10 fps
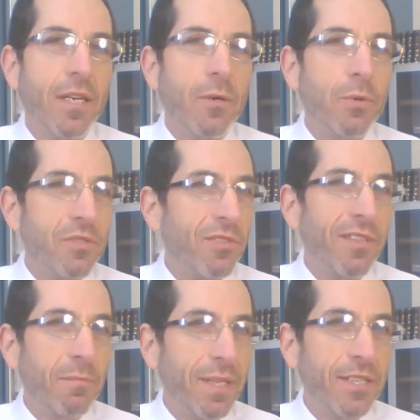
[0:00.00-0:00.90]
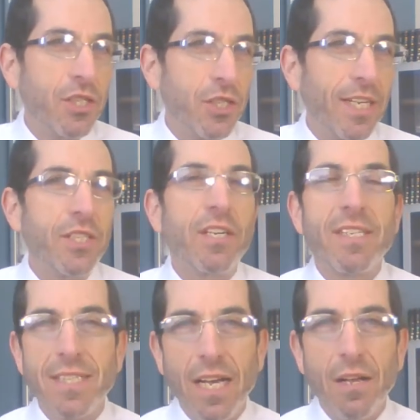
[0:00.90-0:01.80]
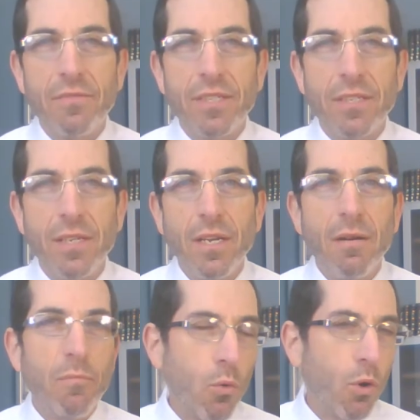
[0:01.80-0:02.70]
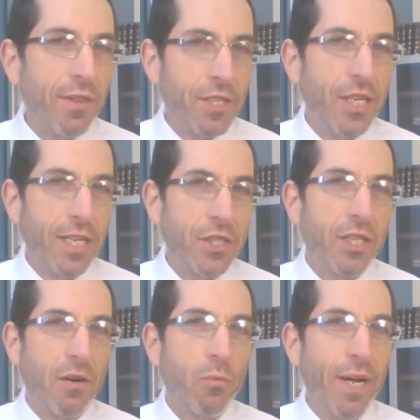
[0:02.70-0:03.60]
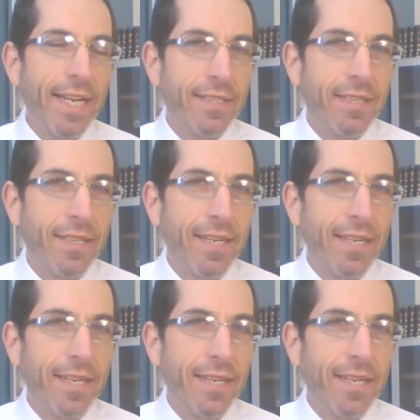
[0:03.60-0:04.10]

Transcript: which really means changing ourselves more than changing our weight.